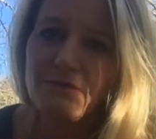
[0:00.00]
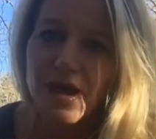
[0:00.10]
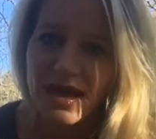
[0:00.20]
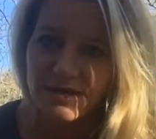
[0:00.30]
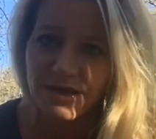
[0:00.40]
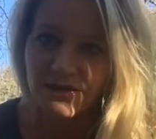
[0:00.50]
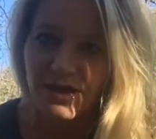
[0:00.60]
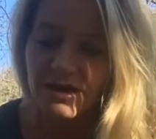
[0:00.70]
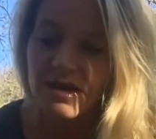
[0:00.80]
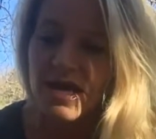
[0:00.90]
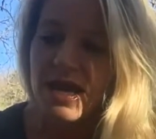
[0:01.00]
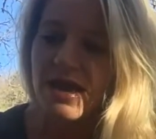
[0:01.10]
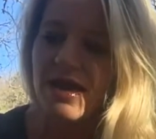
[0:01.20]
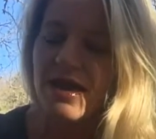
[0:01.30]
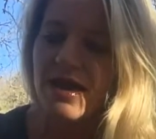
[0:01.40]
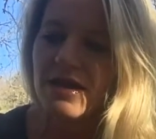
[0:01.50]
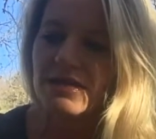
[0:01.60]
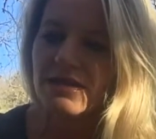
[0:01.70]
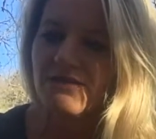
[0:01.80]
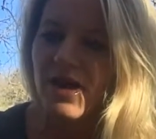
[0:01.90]
masculine.
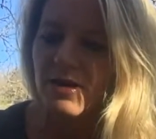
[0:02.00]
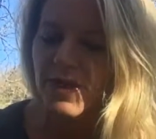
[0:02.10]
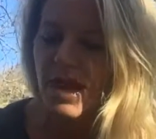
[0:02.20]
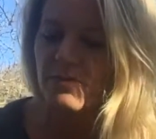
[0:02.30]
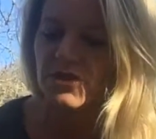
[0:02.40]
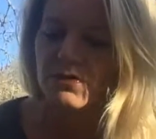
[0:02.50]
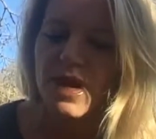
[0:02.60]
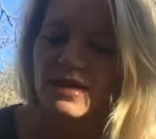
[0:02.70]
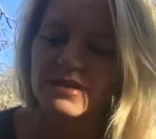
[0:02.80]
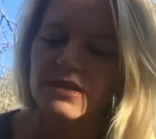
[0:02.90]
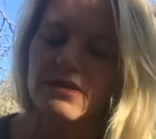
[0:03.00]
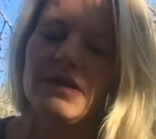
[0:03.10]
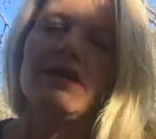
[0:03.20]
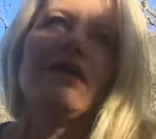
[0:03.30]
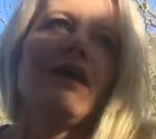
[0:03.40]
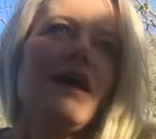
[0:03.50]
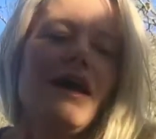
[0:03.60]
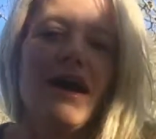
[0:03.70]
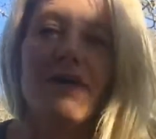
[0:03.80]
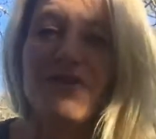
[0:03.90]
And if I become too masculine,
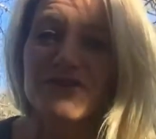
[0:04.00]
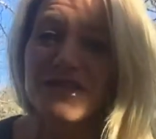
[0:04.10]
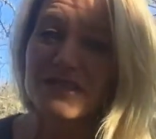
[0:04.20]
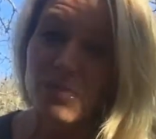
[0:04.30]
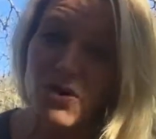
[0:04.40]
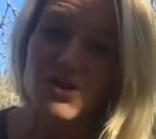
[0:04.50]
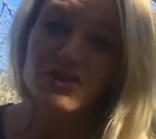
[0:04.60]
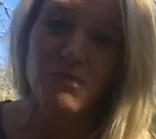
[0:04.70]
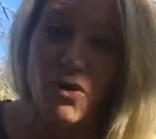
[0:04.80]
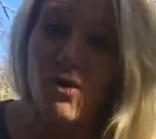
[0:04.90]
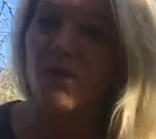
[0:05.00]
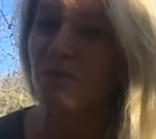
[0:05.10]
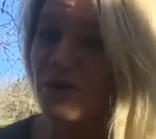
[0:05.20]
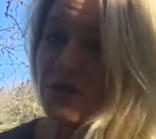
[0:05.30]
there's this push-pull